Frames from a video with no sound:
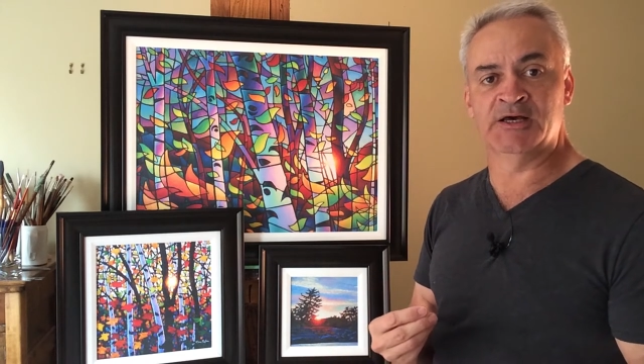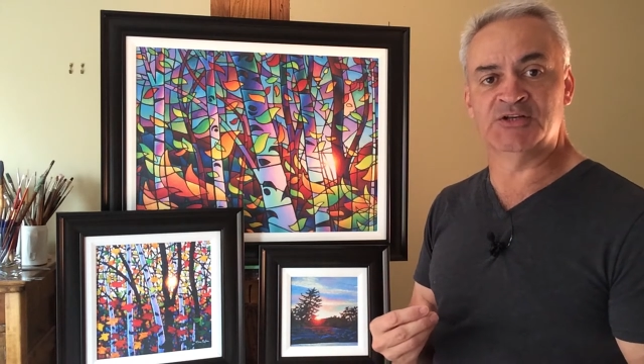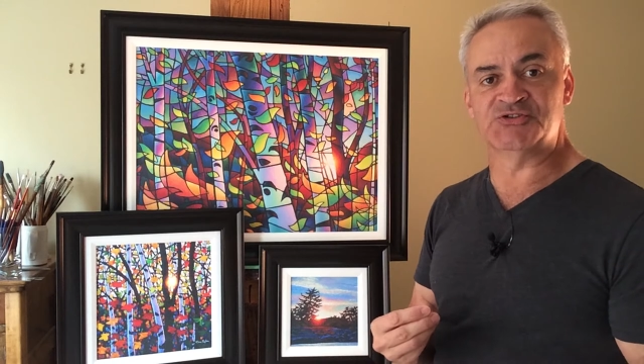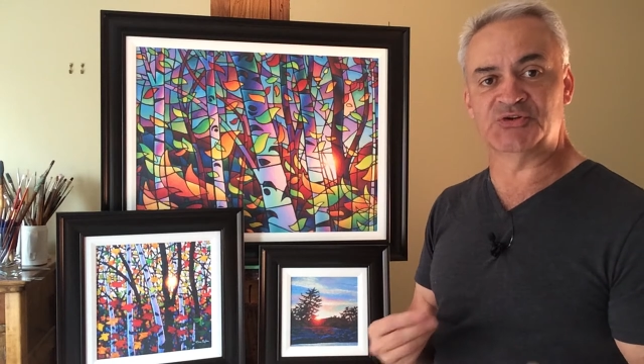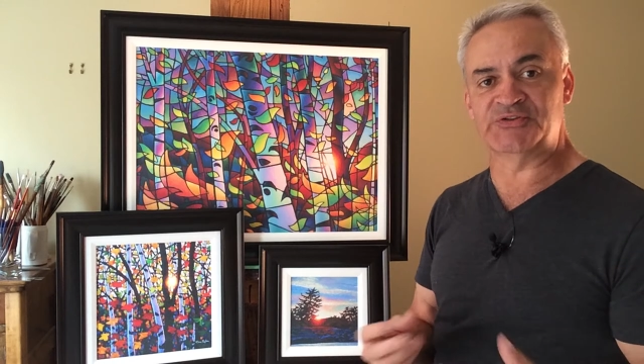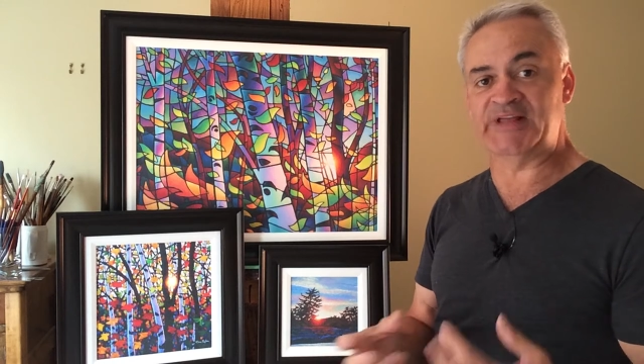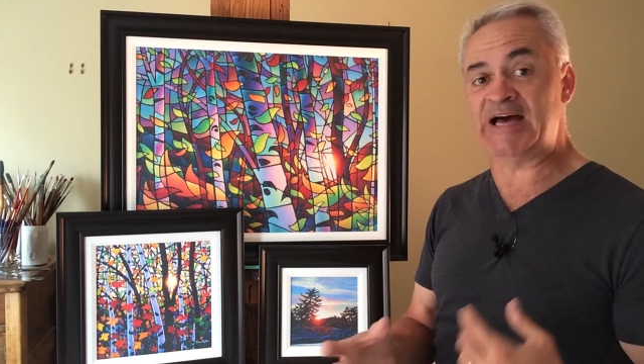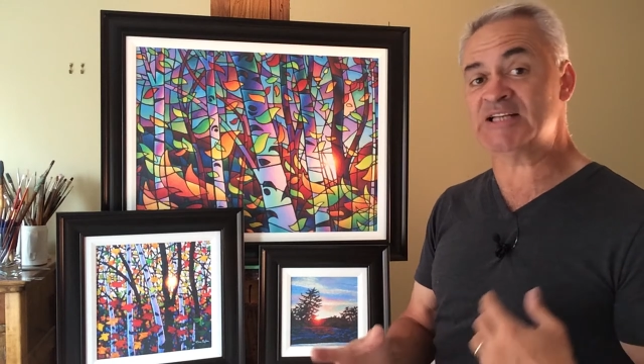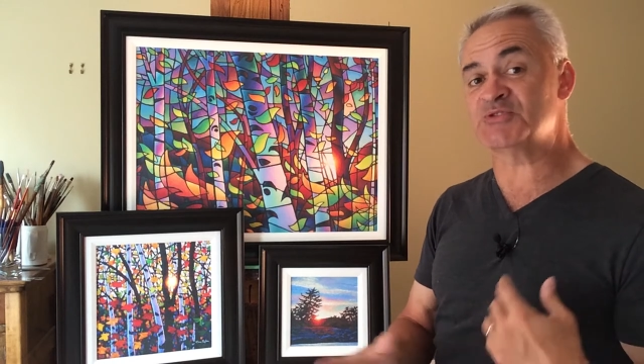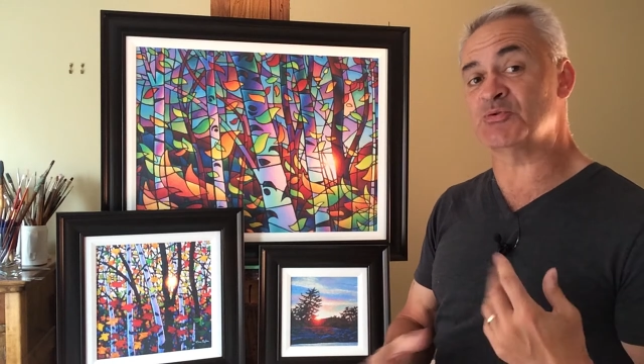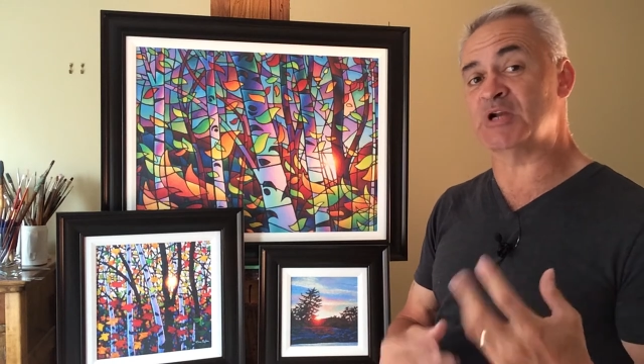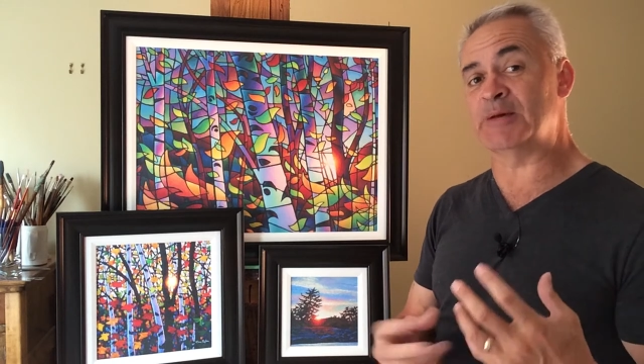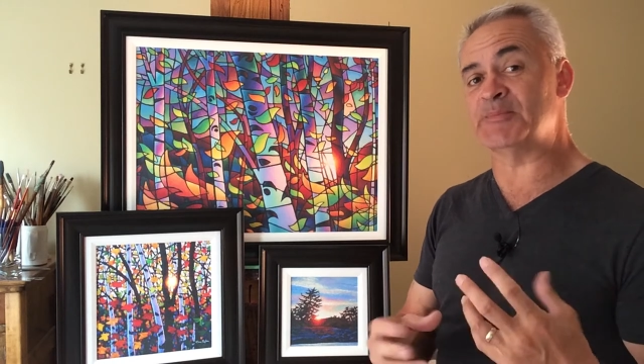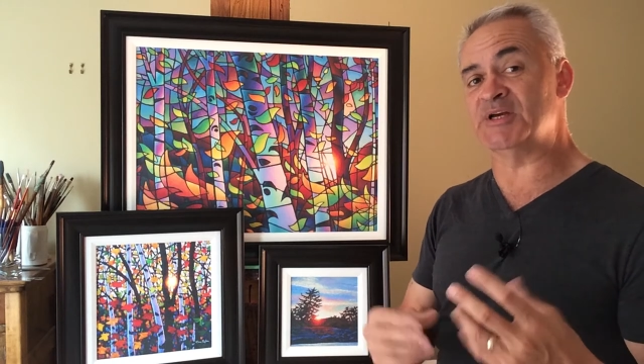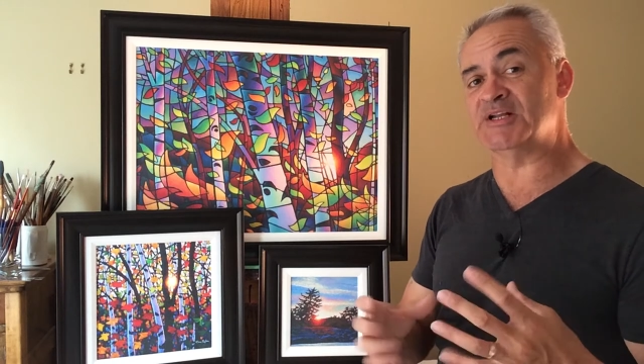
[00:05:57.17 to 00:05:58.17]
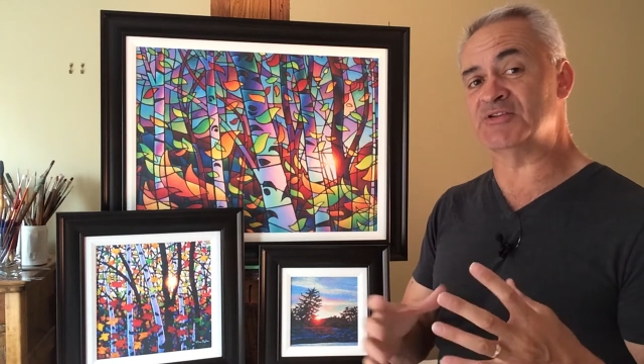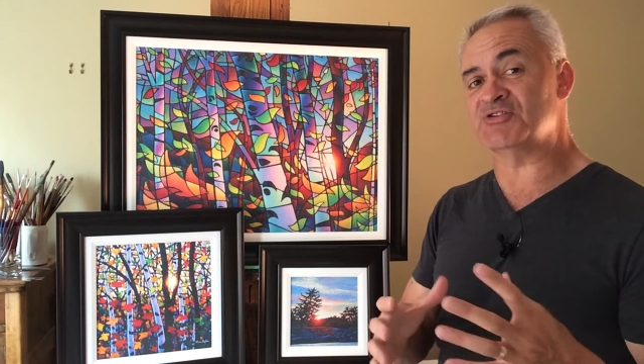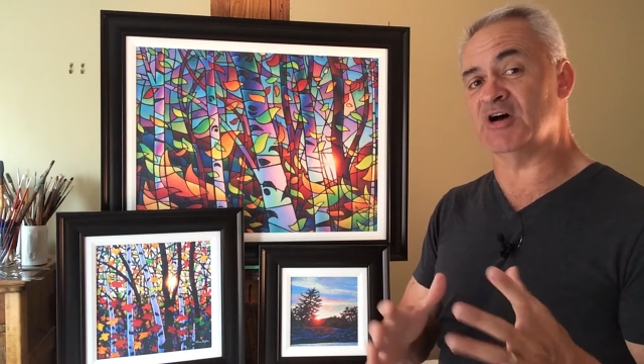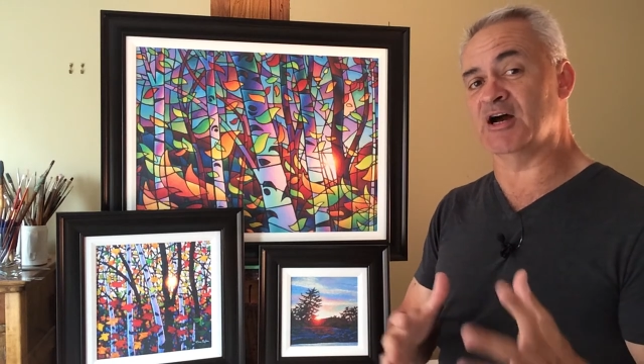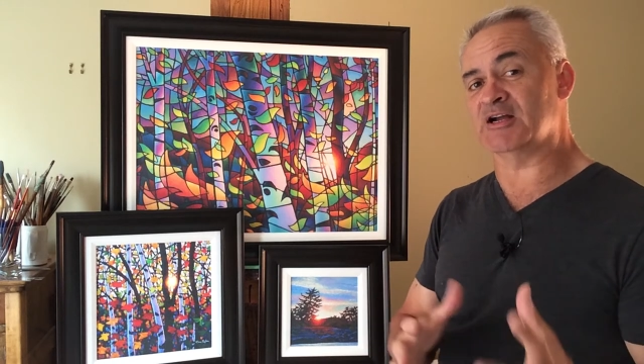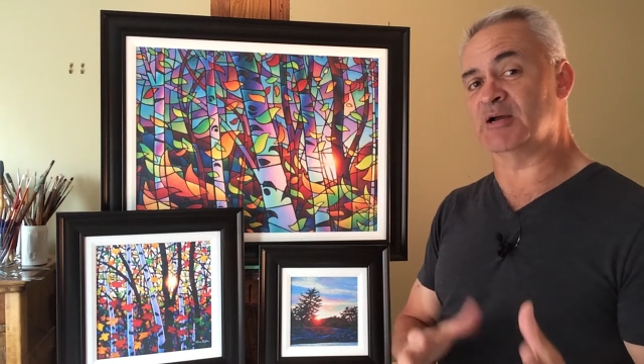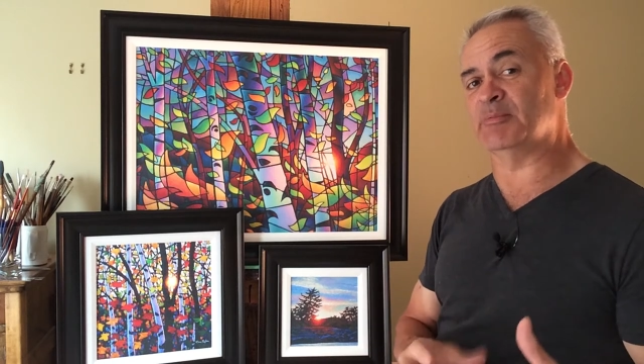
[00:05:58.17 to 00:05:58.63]
So that's what I'm going to
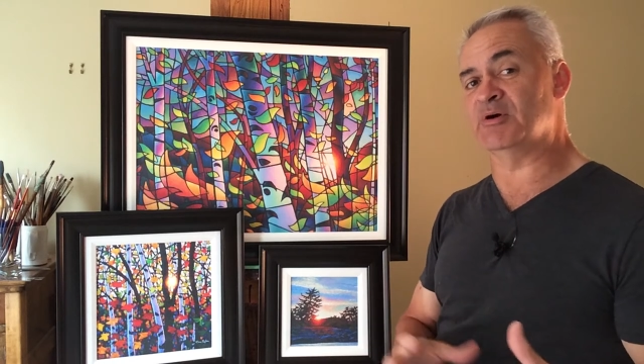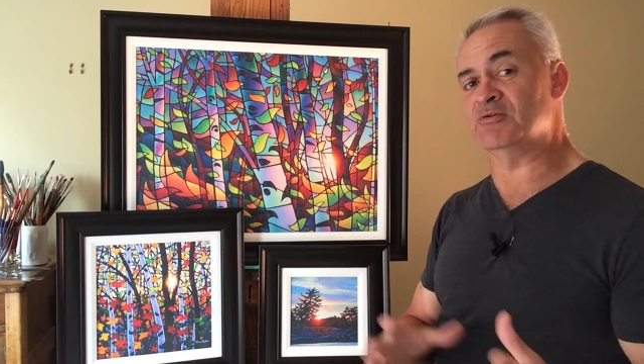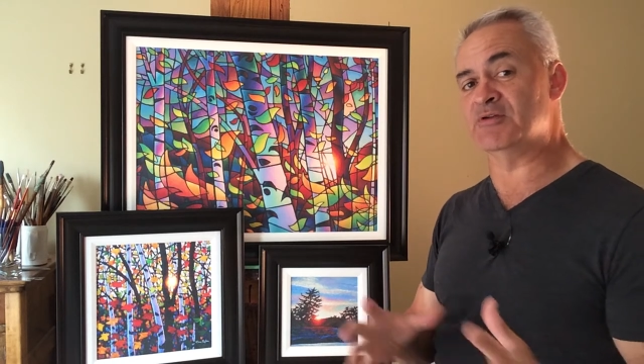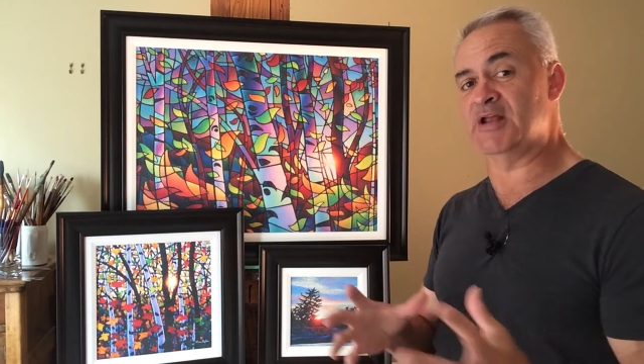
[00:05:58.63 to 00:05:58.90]
talk about